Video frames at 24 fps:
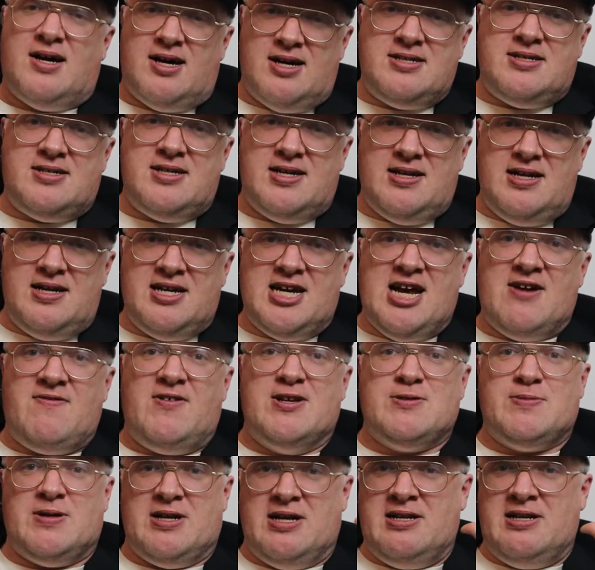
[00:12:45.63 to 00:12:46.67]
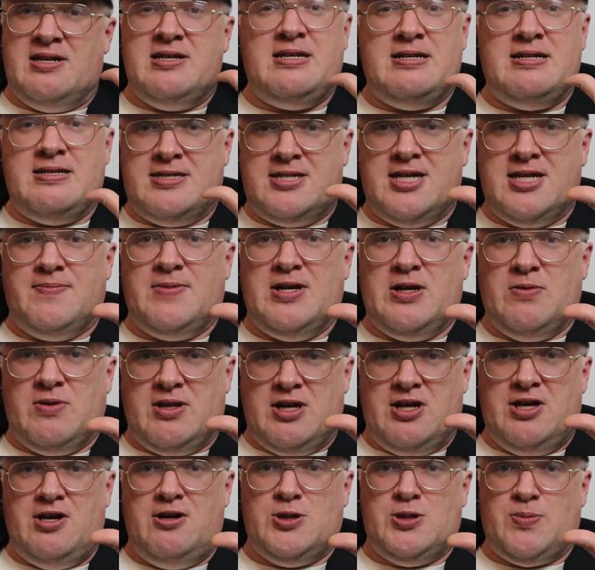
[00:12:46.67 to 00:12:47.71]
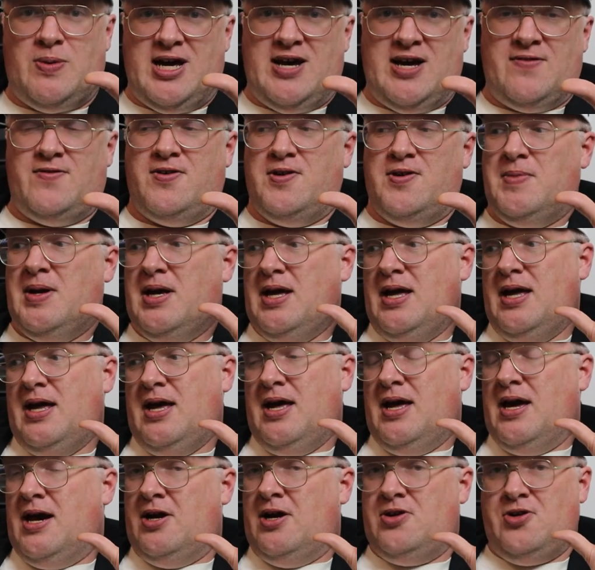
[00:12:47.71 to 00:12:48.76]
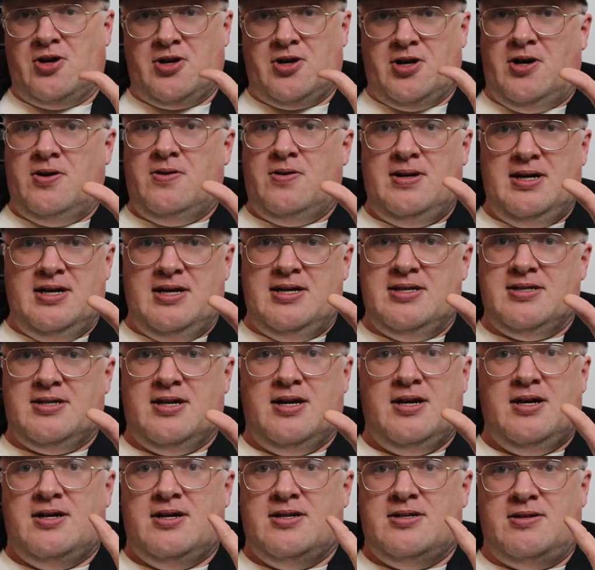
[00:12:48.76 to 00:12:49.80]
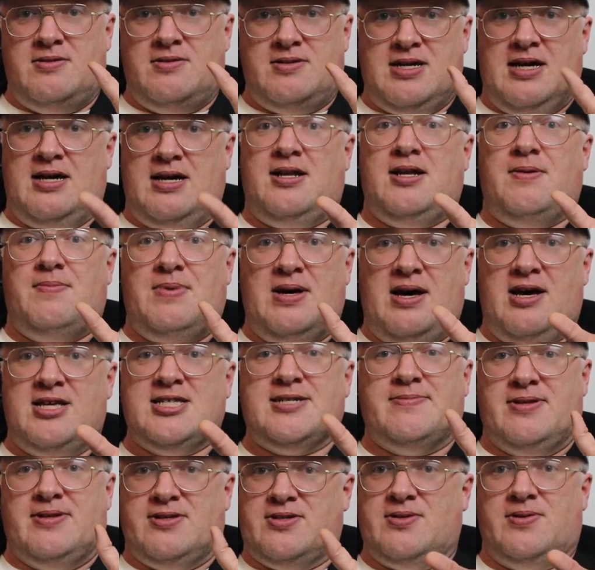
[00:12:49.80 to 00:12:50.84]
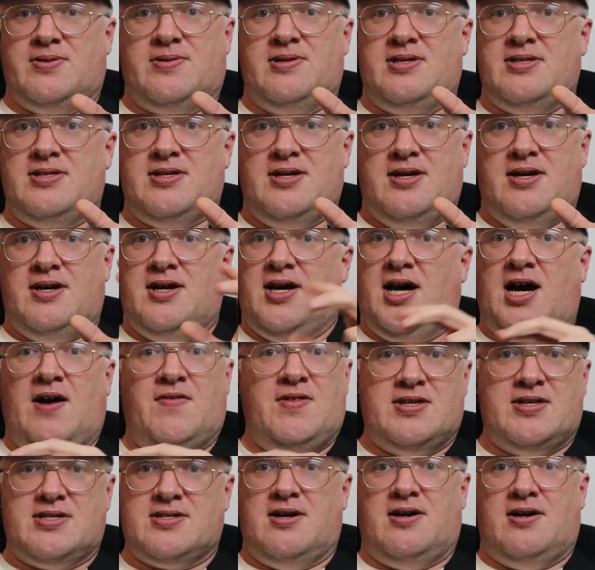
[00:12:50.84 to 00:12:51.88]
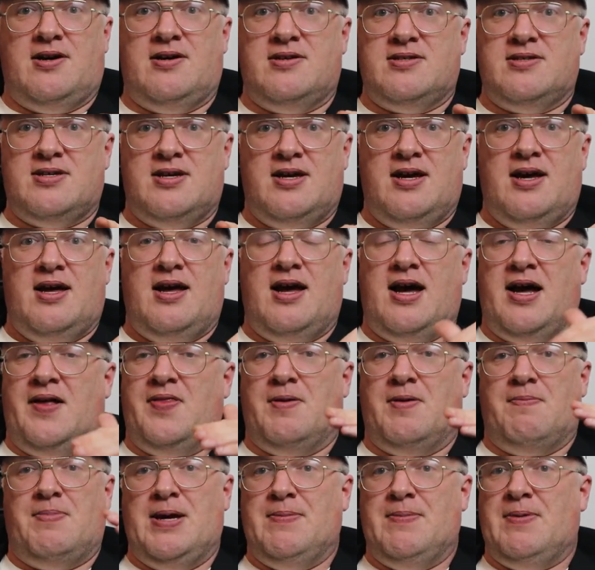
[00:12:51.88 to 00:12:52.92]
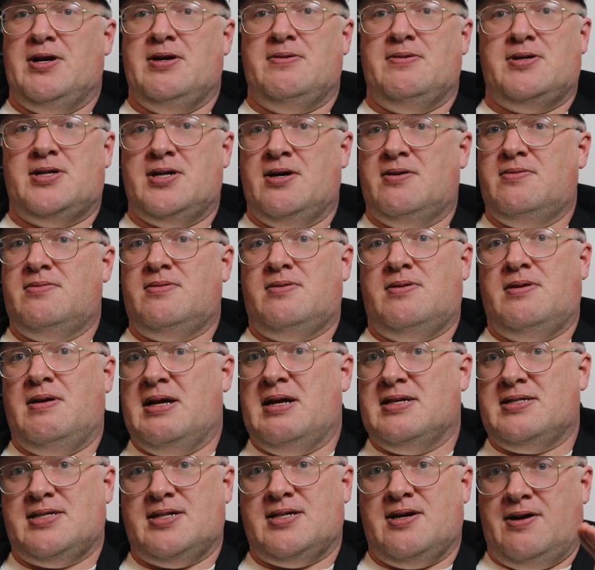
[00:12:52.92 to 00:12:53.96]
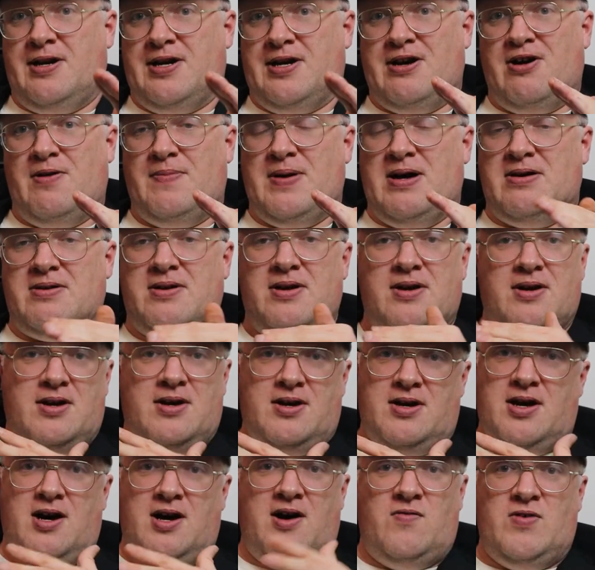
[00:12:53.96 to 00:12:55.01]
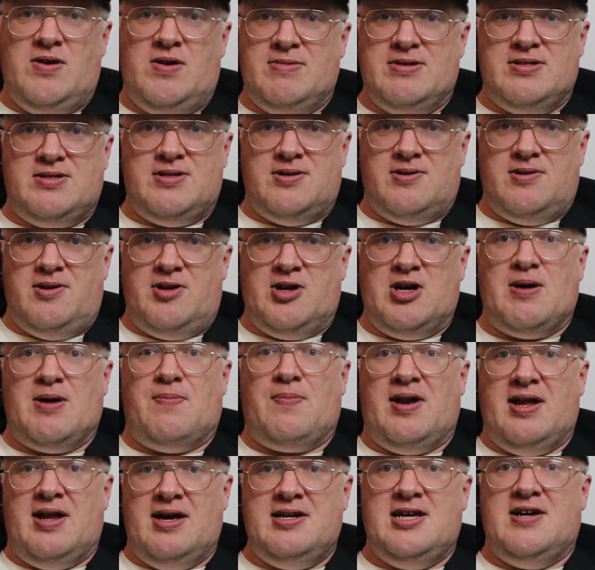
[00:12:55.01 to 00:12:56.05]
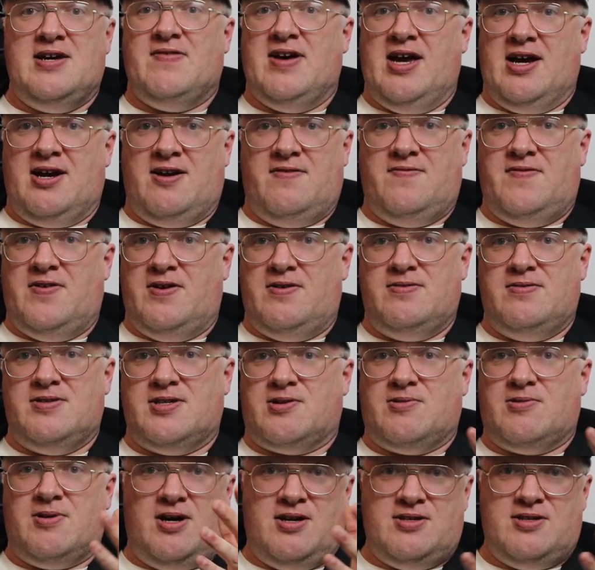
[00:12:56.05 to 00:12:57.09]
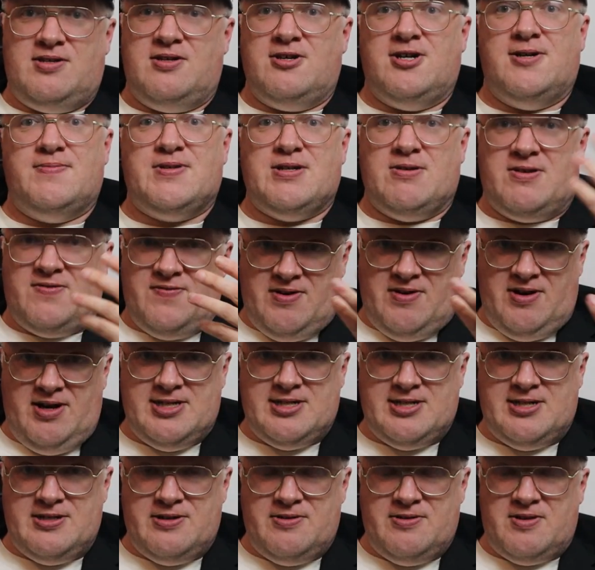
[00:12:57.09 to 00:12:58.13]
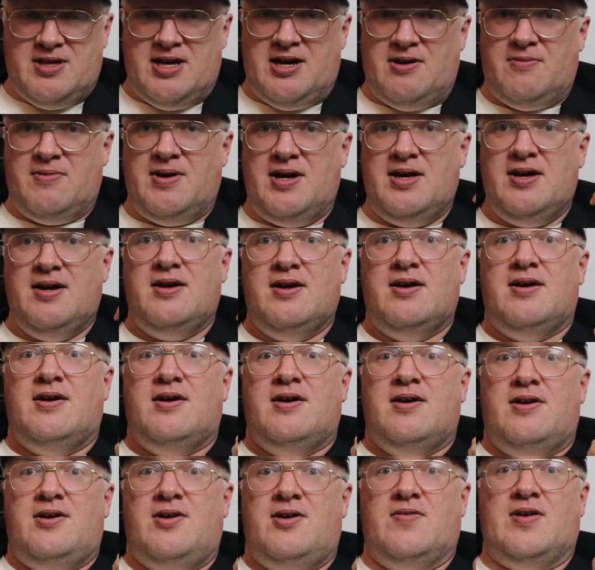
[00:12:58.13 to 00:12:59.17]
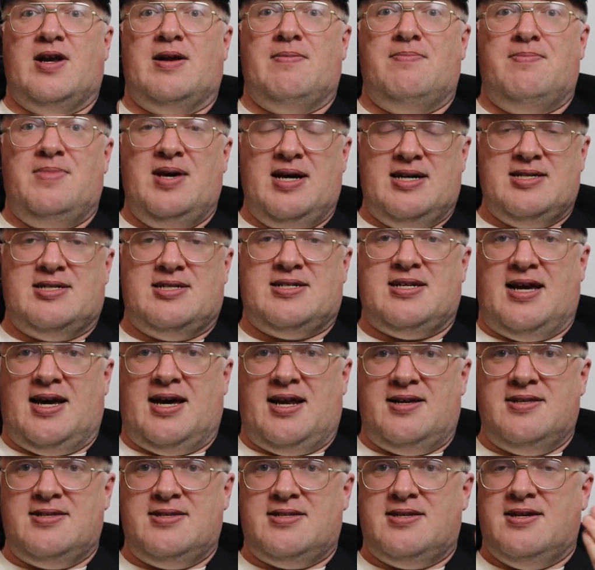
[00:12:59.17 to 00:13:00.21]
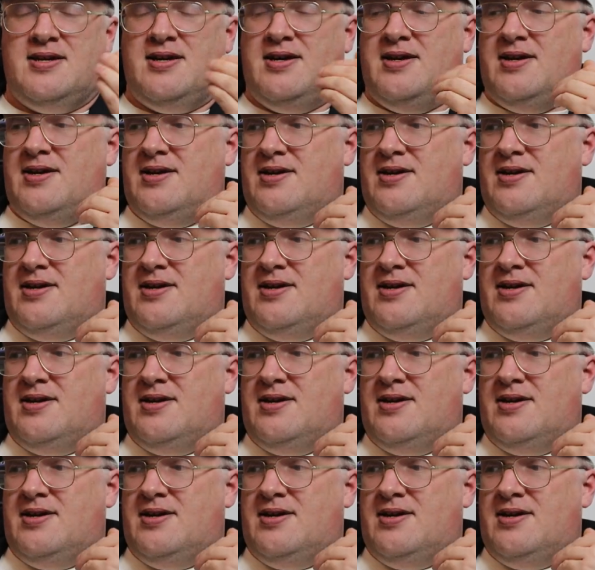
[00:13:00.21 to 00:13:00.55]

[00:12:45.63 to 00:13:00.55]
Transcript: Ideally Netflix, but ideally somebody with a huge platform. And your goal is to tell the basketball stories of the stars and the people you don't necessarily know about of Women's EuroLeague. You've got plenty of Anglophones across Europe, so it's very easy to do that way. You've got a mix of talents.